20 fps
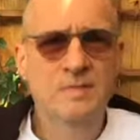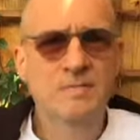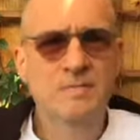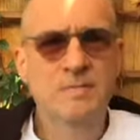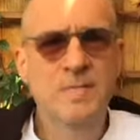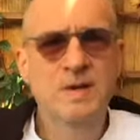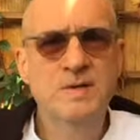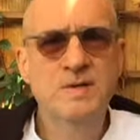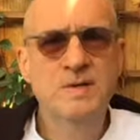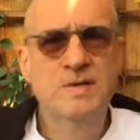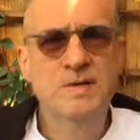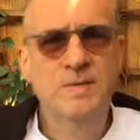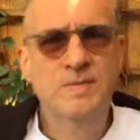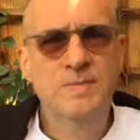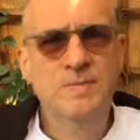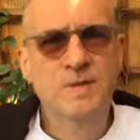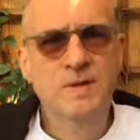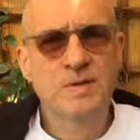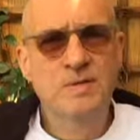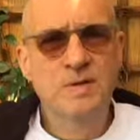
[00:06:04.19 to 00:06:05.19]
measure up
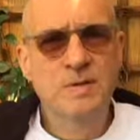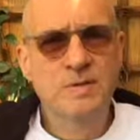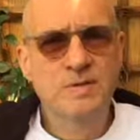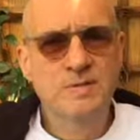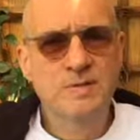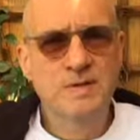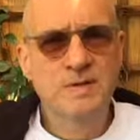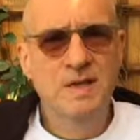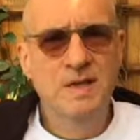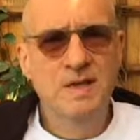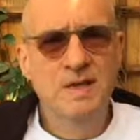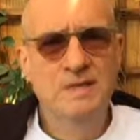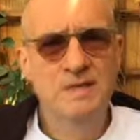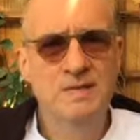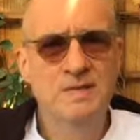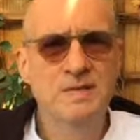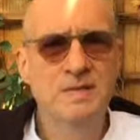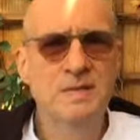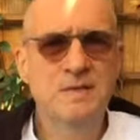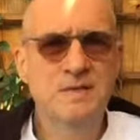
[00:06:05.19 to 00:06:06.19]
to your own
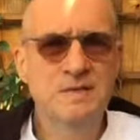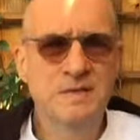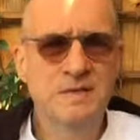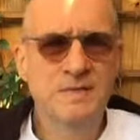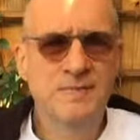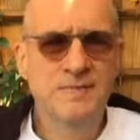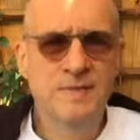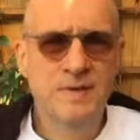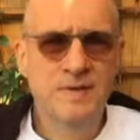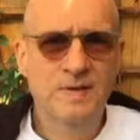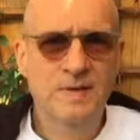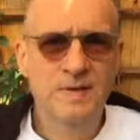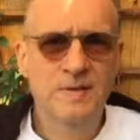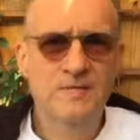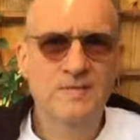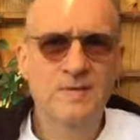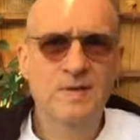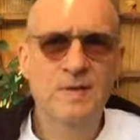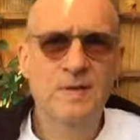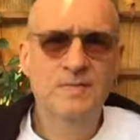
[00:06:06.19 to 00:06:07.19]
standards, easy to
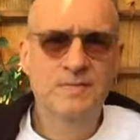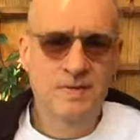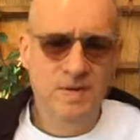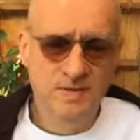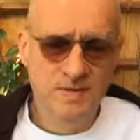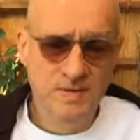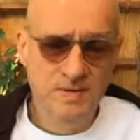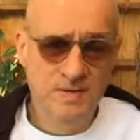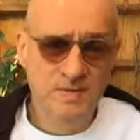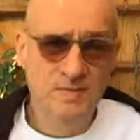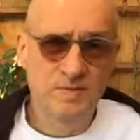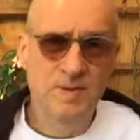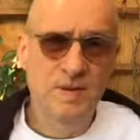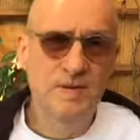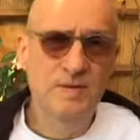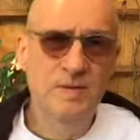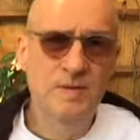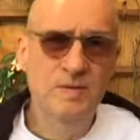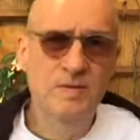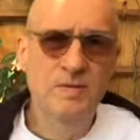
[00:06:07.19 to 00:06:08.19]
forgive others when they
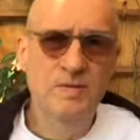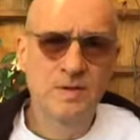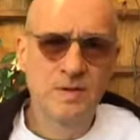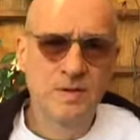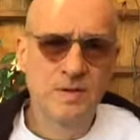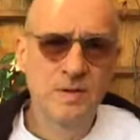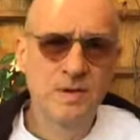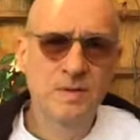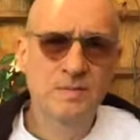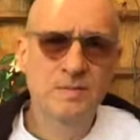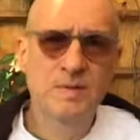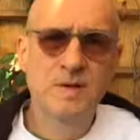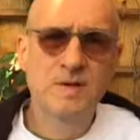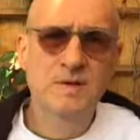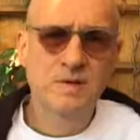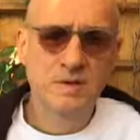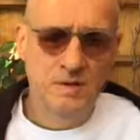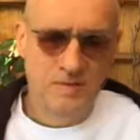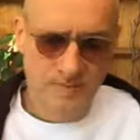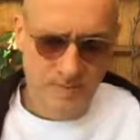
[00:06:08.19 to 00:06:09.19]
don't
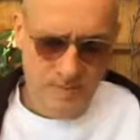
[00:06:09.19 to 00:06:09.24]
measure up